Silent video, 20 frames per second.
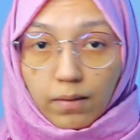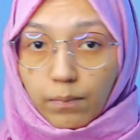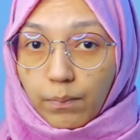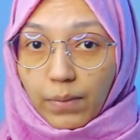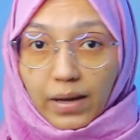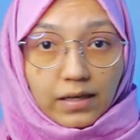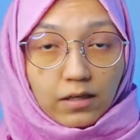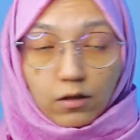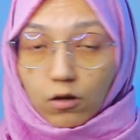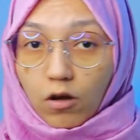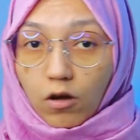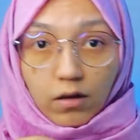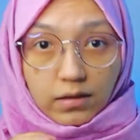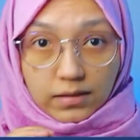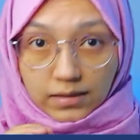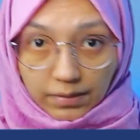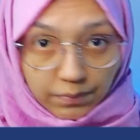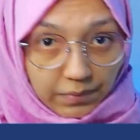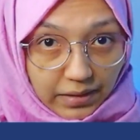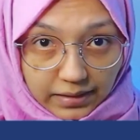But not
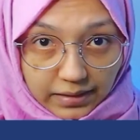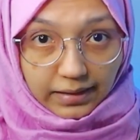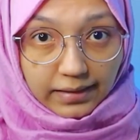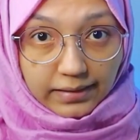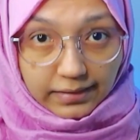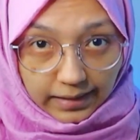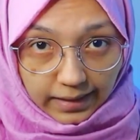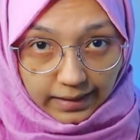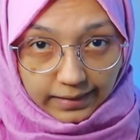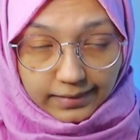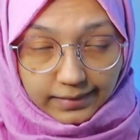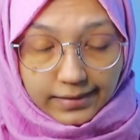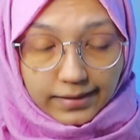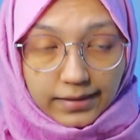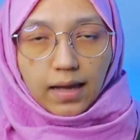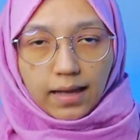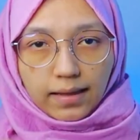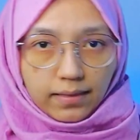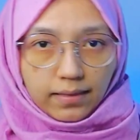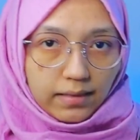submit it yet.
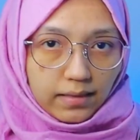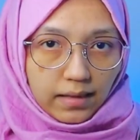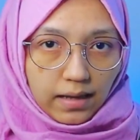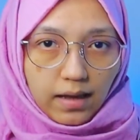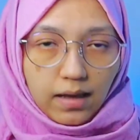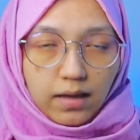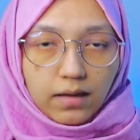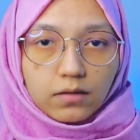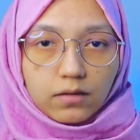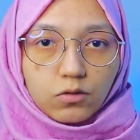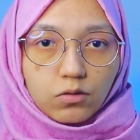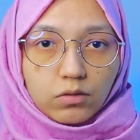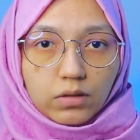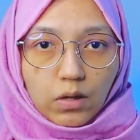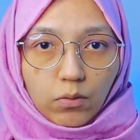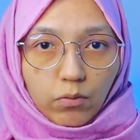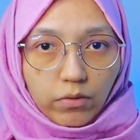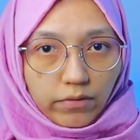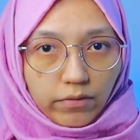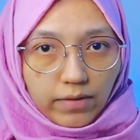And then you
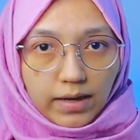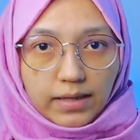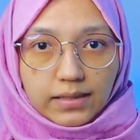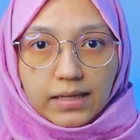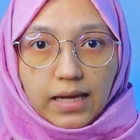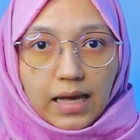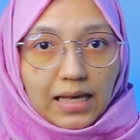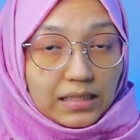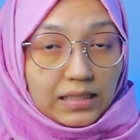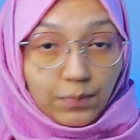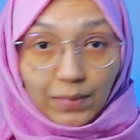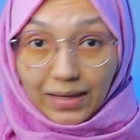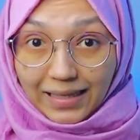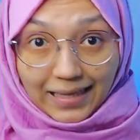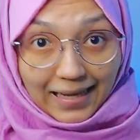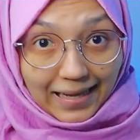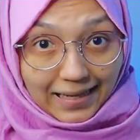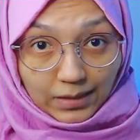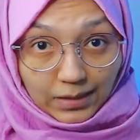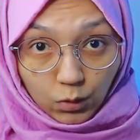can revise it as
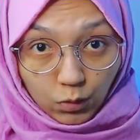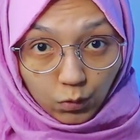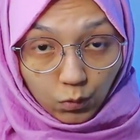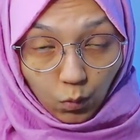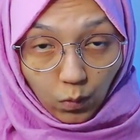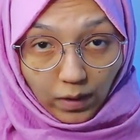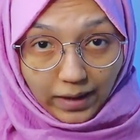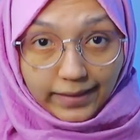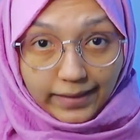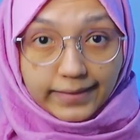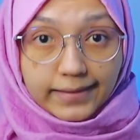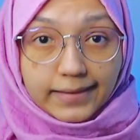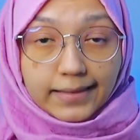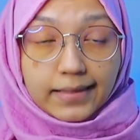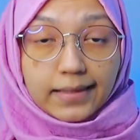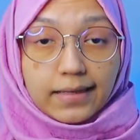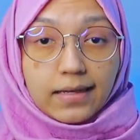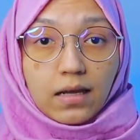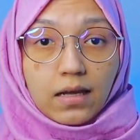many as you want.